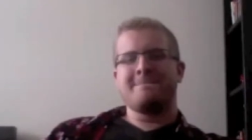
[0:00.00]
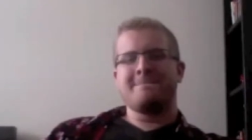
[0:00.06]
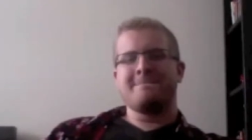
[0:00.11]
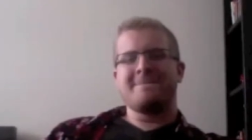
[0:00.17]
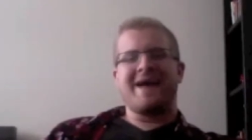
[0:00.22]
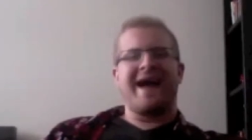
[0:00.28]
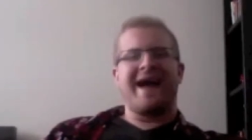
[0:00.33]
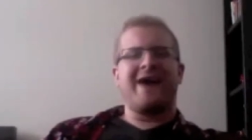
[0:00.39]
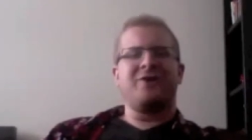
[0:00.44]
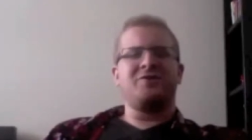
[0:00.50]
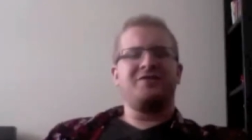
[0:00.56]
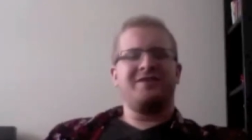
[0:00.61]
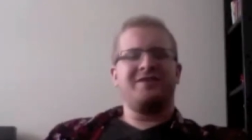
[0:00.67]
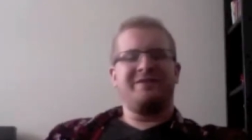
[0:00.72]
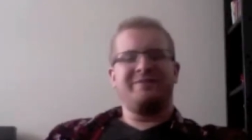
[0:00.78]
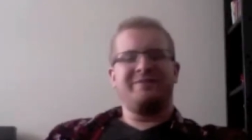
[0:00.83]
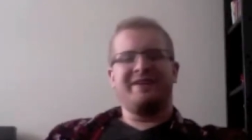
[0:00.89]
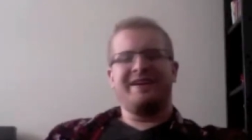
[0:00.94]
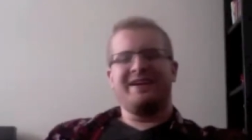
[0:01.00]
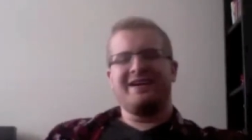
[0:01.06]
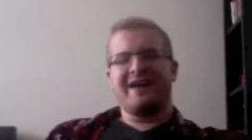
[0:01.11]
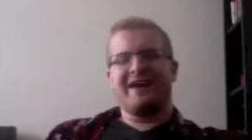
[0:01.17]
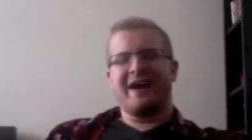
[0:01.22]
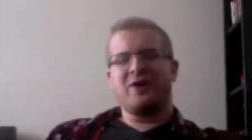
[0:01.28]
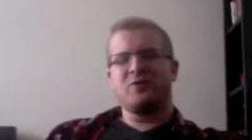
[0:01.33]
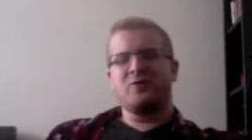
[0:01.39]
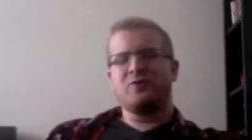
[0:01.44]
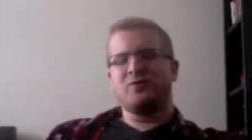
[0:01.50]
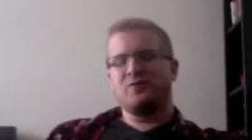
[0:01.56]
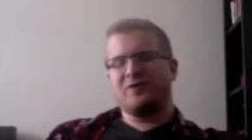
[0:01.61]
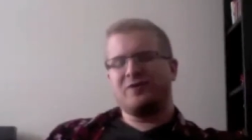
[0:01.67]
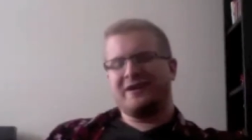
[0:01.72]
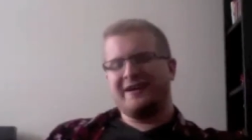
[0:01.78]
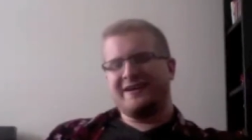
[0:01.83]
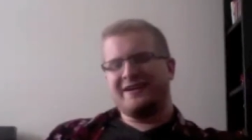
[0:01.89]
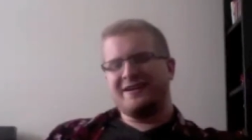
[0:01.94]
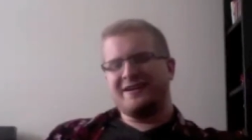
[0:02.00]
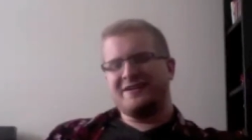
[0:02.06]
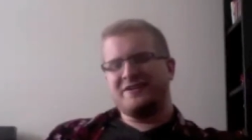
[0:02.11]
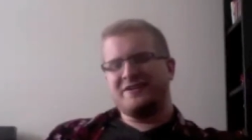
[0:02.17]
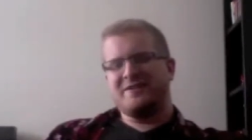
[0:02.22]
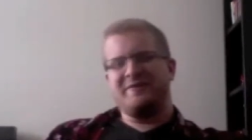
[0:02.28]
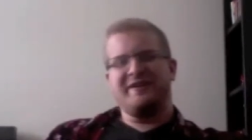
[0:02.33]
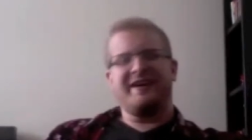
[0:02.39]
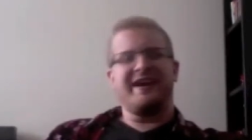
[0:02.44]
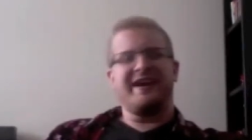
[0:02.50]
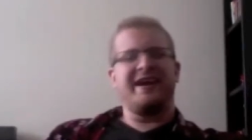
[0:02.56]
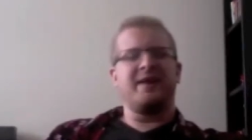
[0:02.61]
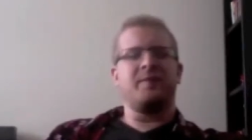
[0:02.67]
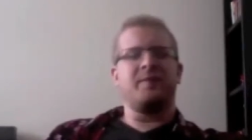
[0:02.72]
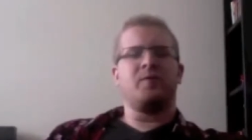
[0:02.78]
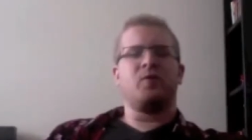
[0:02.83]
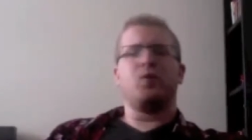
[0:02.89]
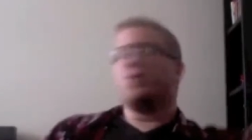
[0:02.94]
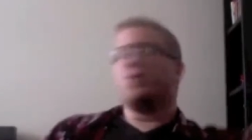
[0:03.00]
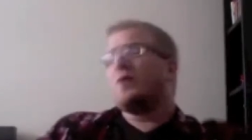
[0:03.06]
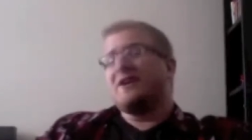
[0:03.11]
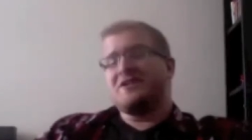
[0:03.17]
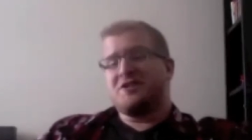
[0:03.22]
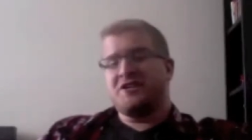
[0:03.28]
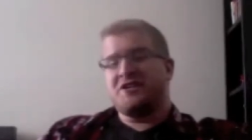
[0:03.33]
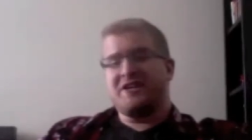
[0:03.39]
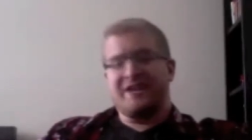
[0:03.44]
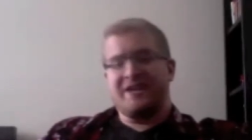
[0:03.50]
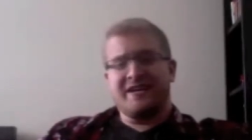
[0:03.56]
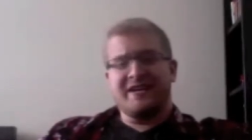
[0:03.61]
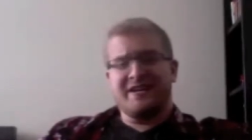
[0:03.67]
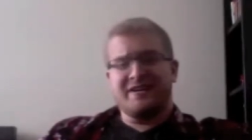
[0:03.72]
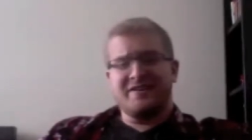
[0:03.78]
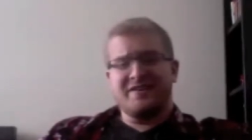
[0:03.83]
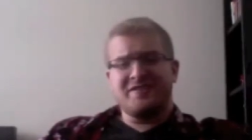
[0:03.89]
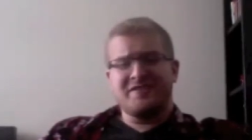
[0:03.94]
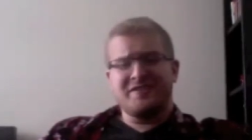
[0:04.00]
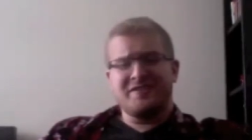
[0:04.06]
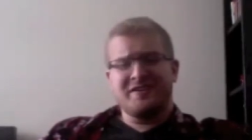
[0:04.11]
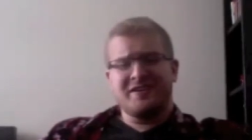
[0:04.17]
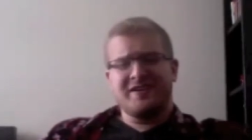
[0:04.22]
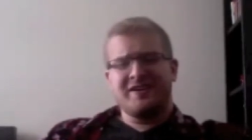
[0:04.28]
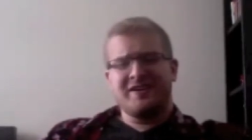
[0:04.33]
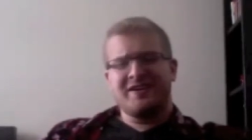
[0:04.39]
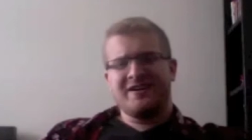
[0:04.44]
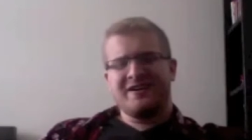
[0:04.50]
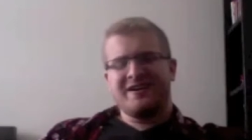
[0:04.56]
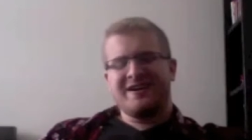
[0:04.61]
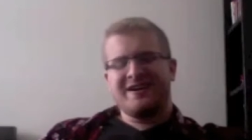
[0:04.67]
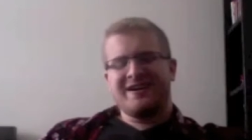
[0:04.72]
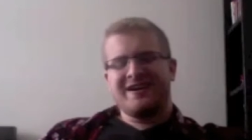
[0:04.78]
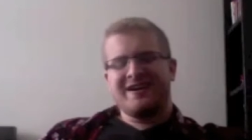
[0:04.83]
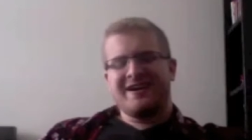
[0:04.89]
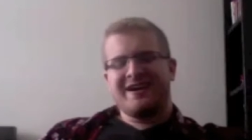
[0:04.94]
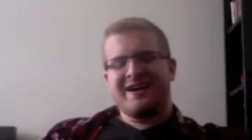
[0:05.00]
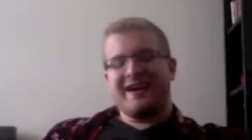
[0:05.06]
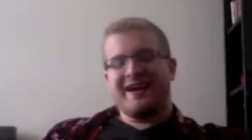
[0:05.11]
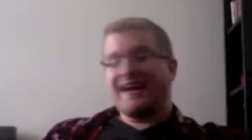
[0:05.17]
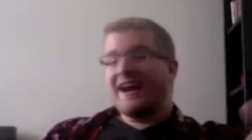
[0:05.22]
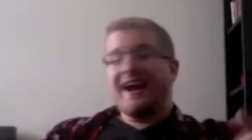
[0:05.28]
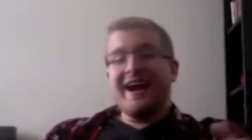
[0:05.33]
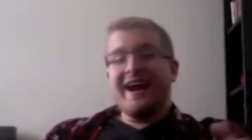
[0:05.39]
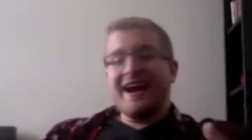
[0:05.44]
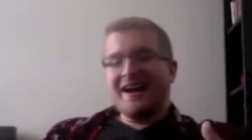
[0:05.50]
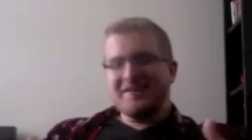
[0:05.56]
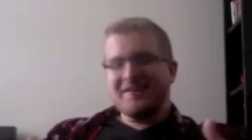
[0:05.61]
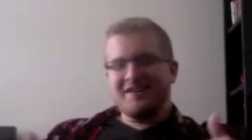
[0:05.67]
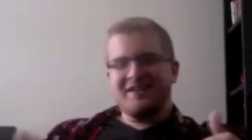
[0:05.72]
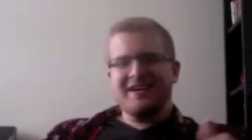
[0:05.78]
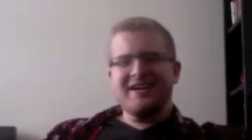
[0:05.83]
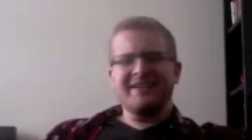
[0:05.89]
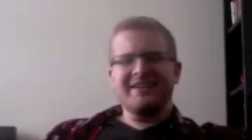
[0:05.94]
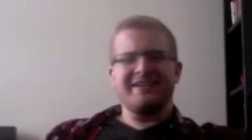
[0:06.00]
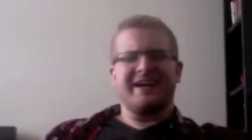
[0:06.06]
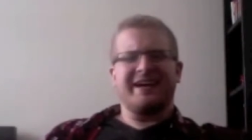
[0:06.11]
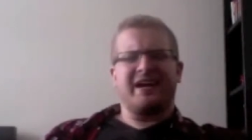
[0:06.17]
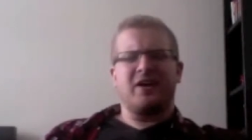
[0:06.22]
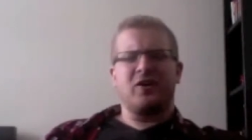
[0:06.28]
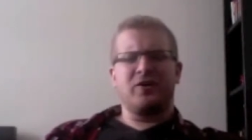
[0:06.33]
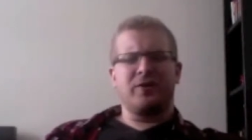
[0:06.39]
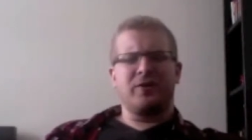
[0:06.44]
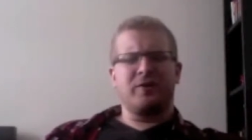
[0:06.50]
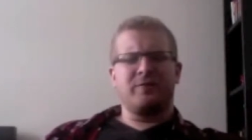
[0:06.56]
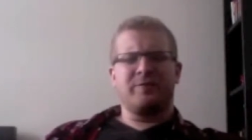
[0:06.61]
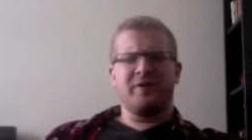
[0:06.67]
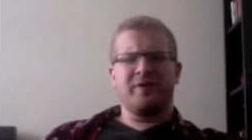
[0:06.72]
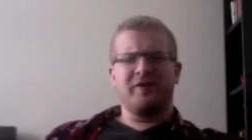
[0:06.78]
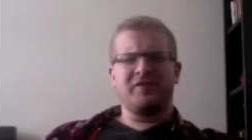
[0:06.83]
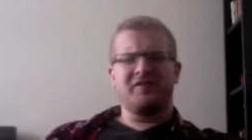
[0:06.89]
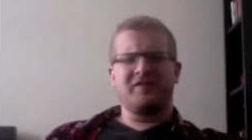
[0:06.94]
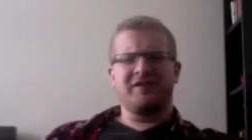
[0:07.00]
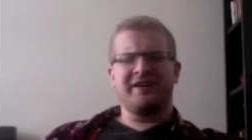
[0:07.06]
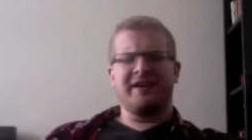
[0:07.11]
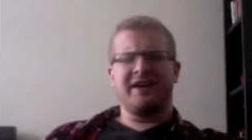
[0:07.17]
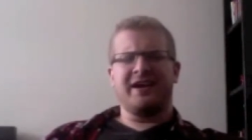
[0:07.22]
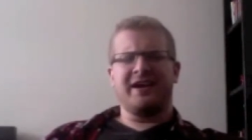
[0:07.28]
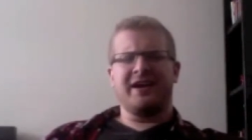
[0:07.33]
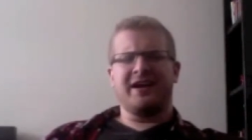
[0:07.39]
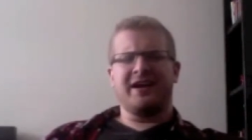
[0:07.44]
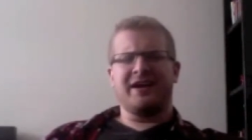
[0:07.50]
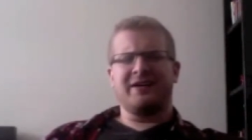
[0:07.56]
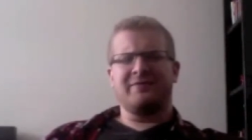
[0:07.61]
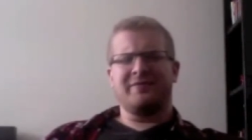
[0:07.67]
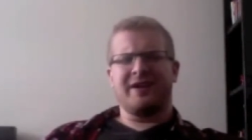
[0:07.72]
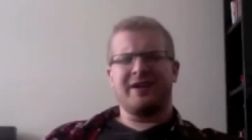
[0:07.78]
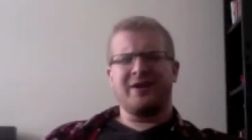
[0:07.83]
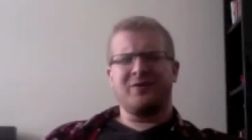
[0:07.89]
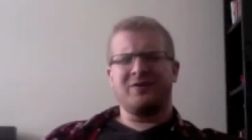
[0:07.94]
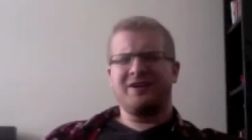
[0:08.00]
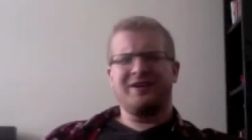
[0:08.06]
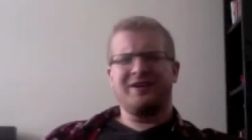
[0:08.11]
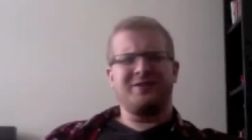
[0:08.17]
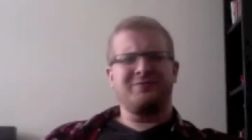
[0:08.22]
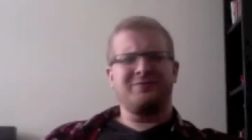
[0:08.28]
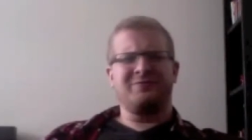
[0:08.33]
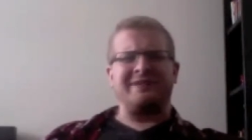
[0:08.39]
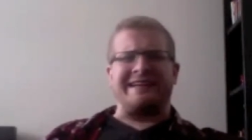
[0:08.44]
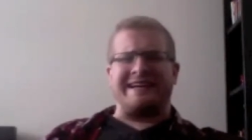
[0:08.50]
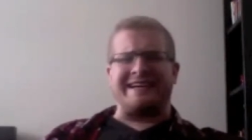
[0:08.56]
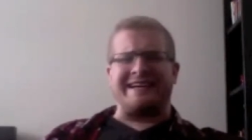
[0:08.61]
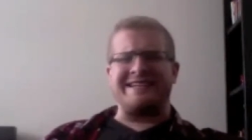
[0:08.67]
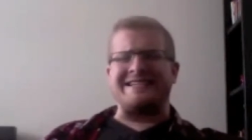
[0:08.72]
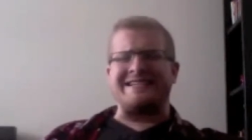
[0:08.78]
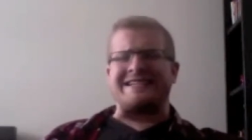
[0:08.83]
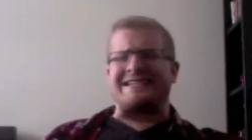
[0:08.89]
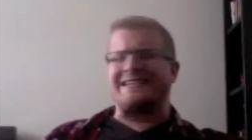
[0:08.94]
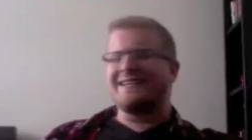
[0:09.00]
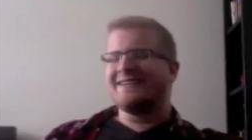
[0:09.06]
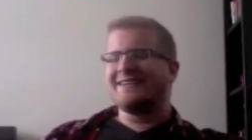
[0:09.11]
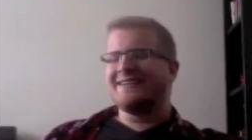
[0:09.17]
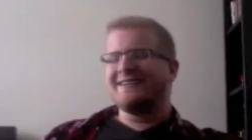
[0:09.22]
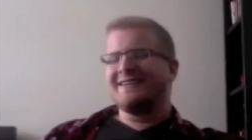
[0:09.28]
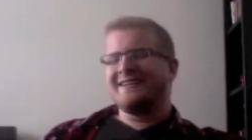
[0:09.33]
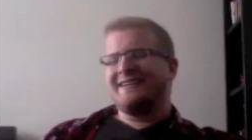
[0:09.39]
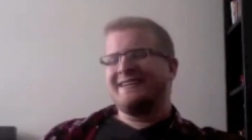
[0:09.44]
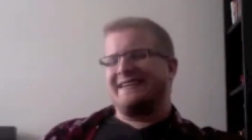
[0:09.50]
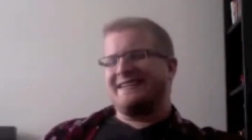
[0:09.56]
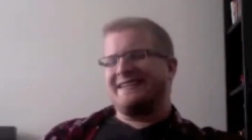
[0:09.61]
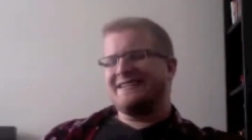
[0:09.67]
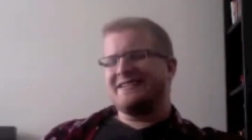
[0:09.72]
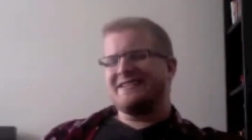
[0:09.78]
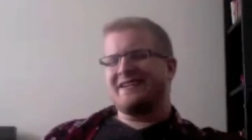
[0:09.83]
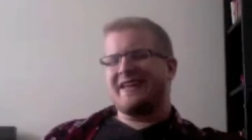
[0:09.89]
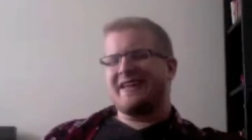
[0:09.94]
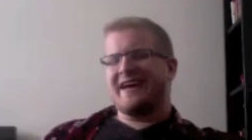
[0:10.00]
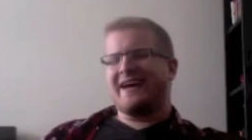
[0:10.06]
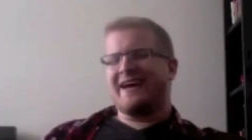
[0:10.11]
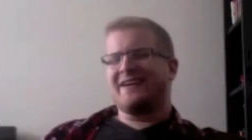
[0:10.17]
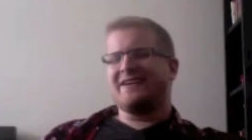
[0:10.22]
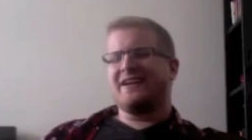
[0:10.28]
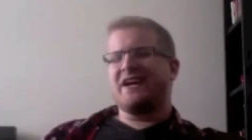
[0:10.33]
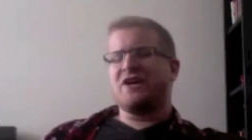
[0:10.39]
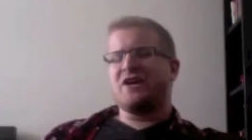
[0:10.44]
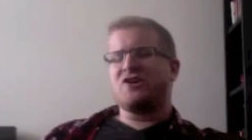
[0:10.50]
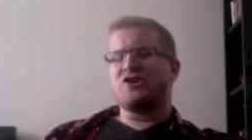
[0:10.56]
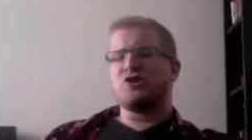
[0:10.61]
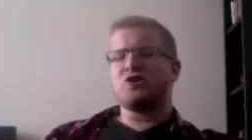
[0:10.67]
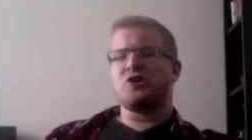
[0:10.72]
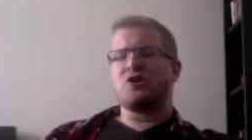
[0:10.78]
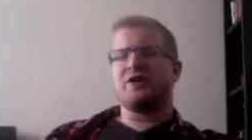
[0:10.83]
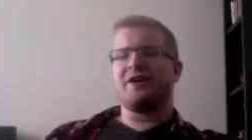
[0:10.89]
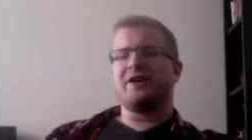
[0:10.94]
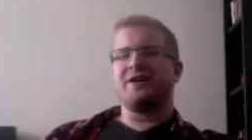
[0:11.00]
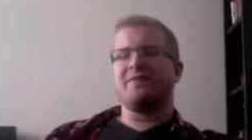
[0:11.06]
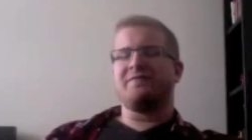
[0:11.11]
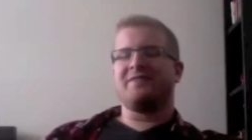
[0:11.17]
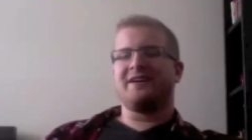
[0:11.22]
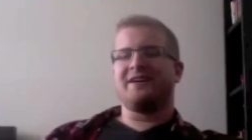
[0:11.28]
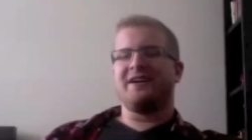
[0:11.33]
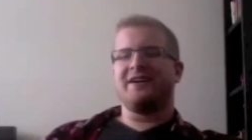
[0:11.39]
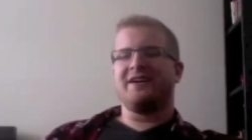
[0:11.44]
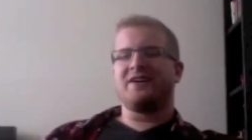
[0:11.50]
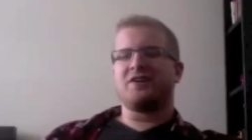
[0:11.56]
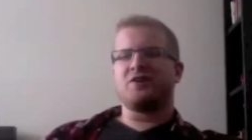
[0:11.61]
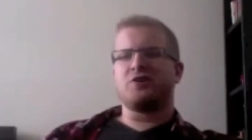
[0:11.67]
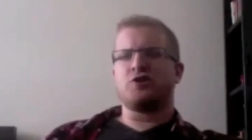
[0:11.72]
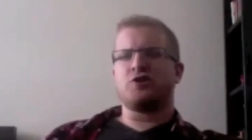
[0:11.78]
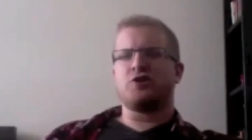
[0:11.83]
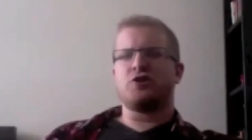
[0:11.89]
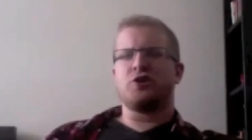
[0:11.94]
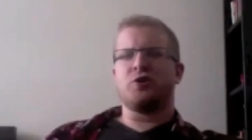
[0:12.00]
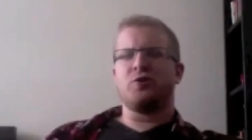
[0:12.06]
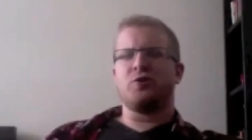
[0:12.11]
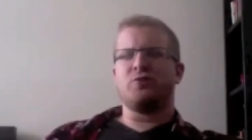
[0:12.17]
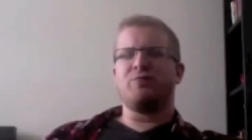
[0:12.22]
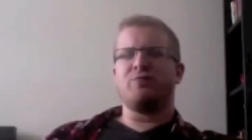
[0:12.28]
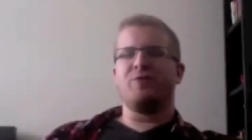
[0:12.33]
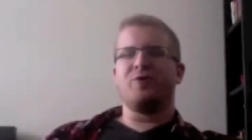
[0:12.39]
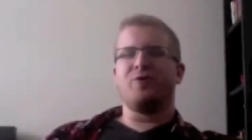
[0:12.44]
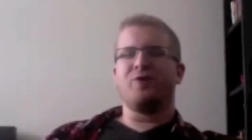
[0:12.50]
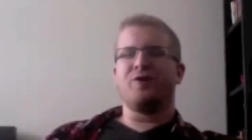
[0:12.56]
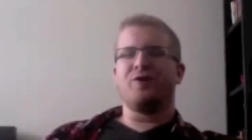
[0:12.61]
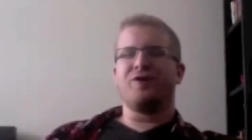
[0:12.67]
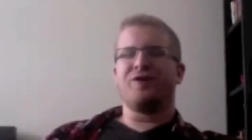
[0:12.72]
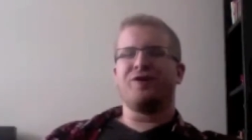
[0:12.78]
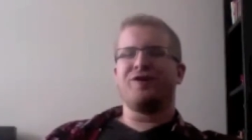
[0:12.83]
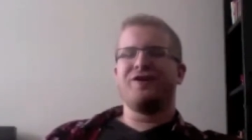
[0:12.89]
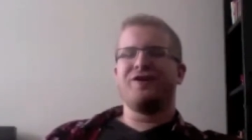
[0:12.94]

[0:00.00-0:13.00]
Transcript: how she became what she is, and I actually like that. Although personally, my only complaint is that they should have showed more